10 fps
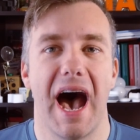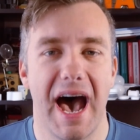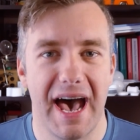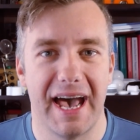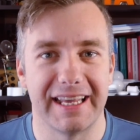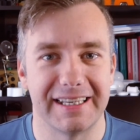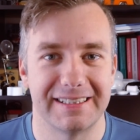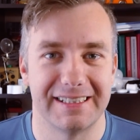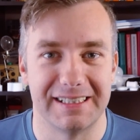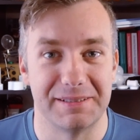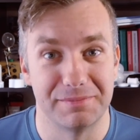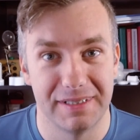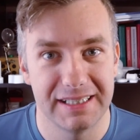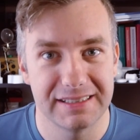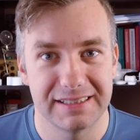Hi, I'm
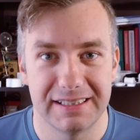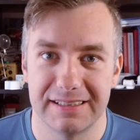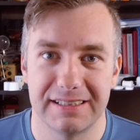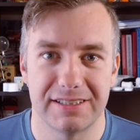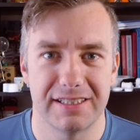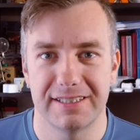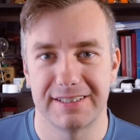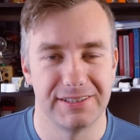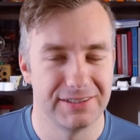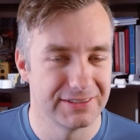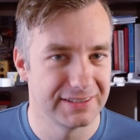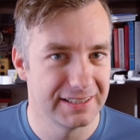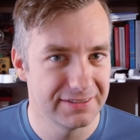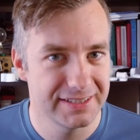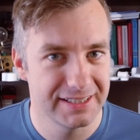Matt and this is Not
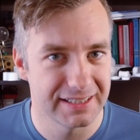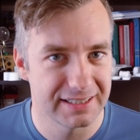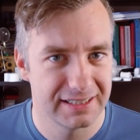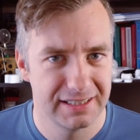Enough Tech.